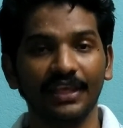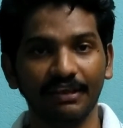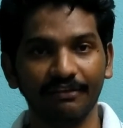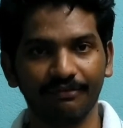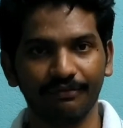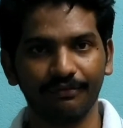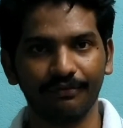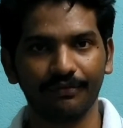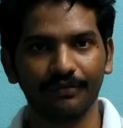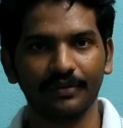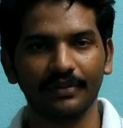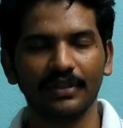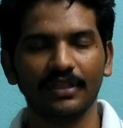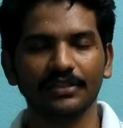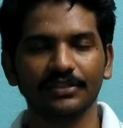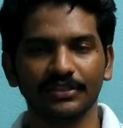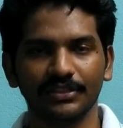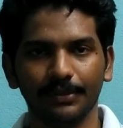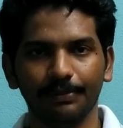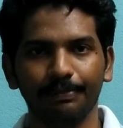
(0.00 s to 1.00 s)
If
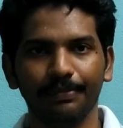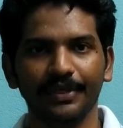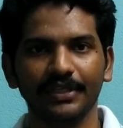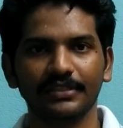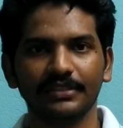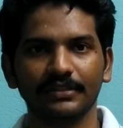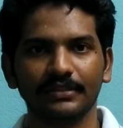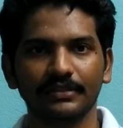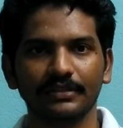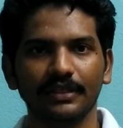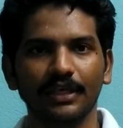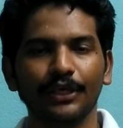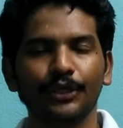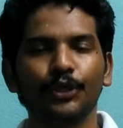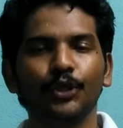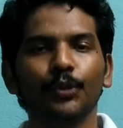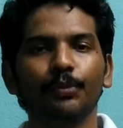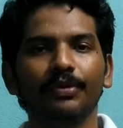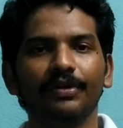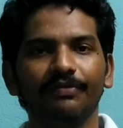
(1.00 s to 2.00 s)
the ship is
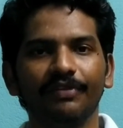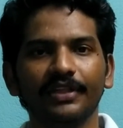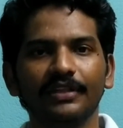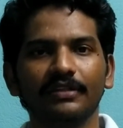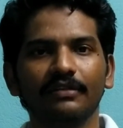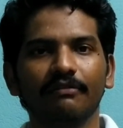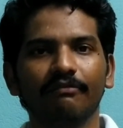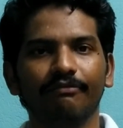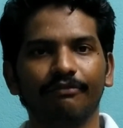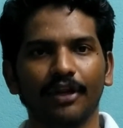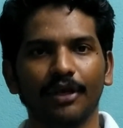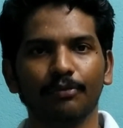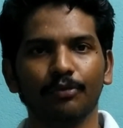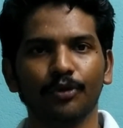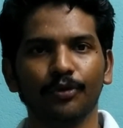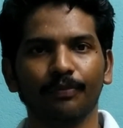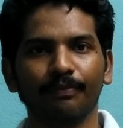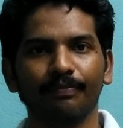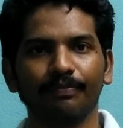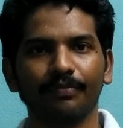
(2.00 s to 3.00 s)
equipped with
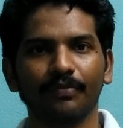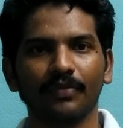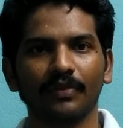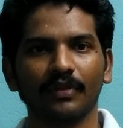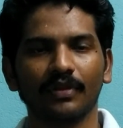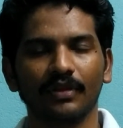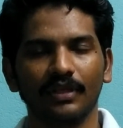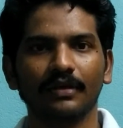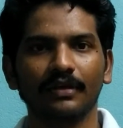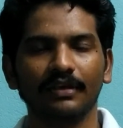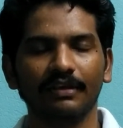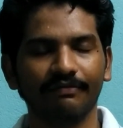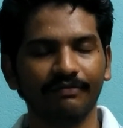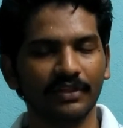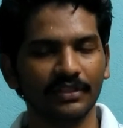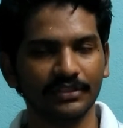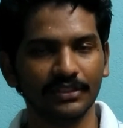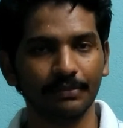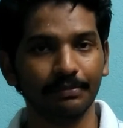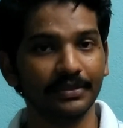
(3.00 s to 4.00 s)
fremo,
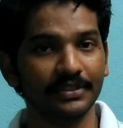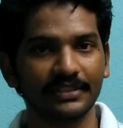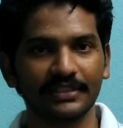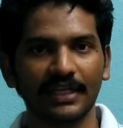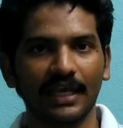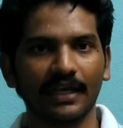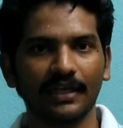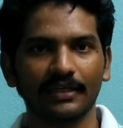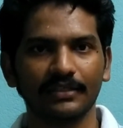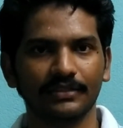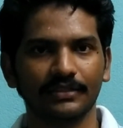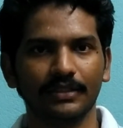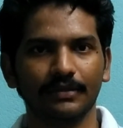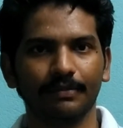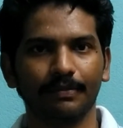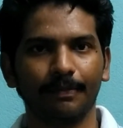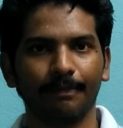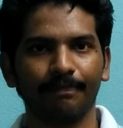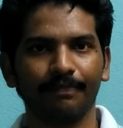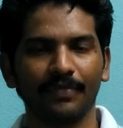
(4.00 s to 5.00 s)
if the ship is tanker
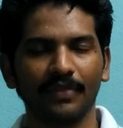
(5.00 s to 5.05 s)
ship,